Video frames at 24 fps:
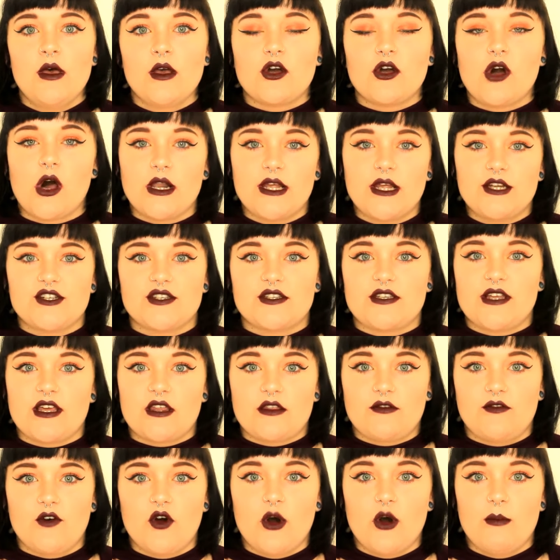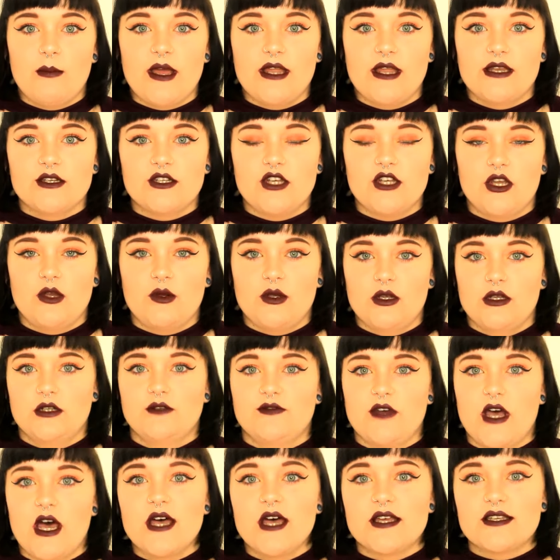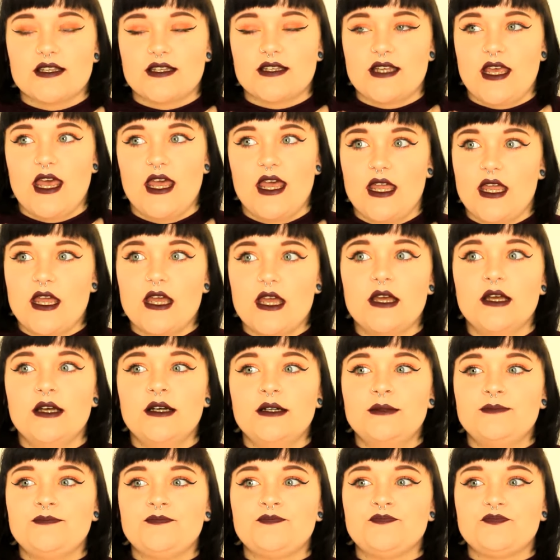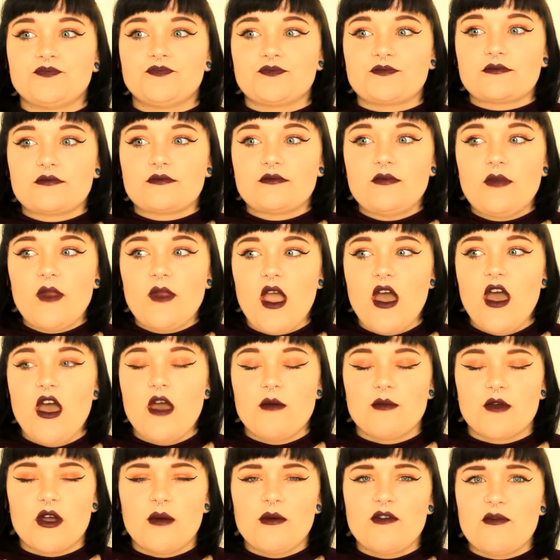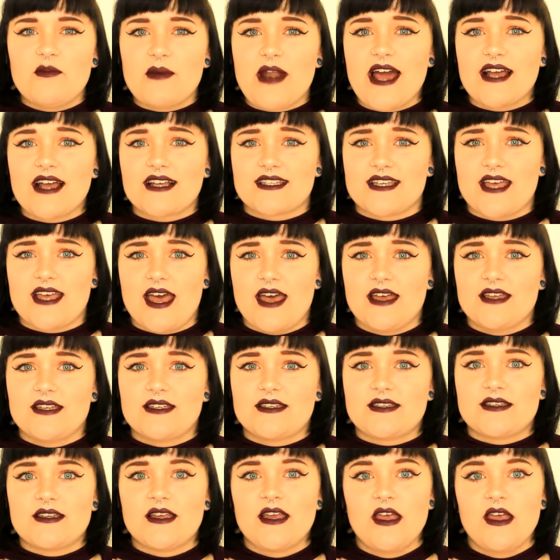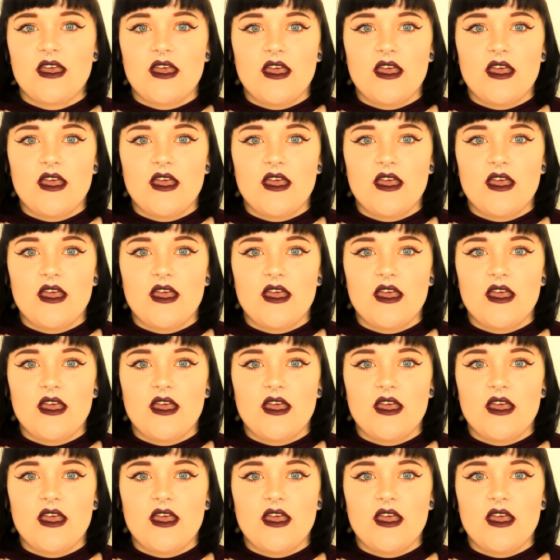college and sixth form into university. Coming from an Access,